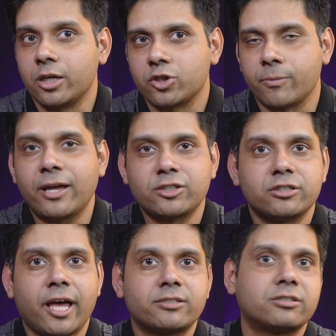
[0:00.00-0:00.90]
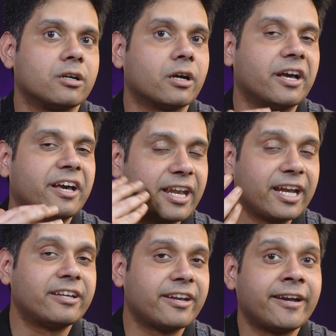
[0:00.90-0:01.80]
So imagine that's a
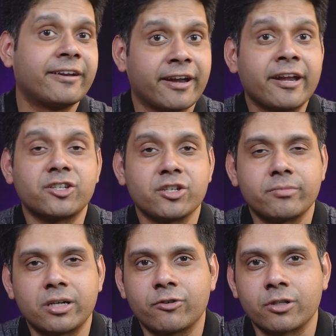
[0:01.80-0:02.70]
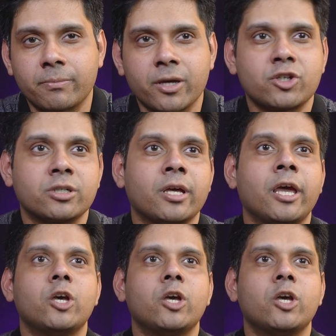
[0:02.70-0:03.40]
great, great, great achievement for the patient.